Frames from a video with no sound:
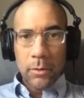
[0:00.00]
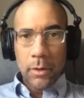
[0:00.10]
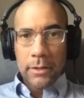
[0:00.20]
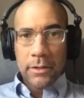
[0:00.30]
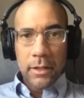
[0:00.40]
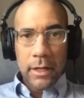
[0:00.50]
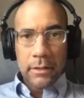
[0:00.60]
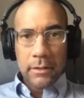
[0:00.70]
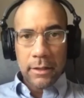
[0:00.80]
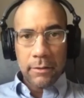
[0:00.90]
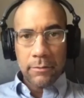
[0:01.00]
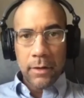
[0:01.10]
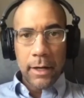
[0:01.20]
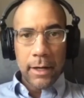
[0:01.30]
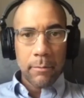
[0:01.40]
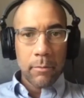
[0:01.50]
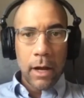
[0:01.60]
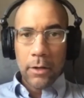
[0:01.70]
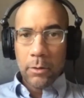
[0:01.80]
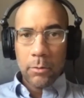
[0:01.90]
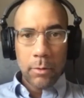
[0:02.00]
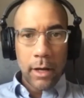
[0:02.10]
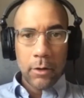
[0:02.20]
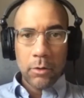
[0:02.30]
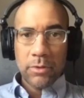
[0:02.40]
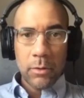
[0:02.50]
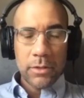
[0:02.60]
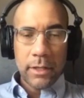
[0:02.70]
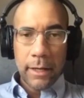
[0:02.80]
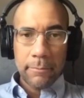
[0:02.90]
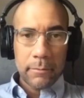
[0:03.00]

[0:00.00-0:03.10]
on sites to get a vibe? How do you how do you approach that?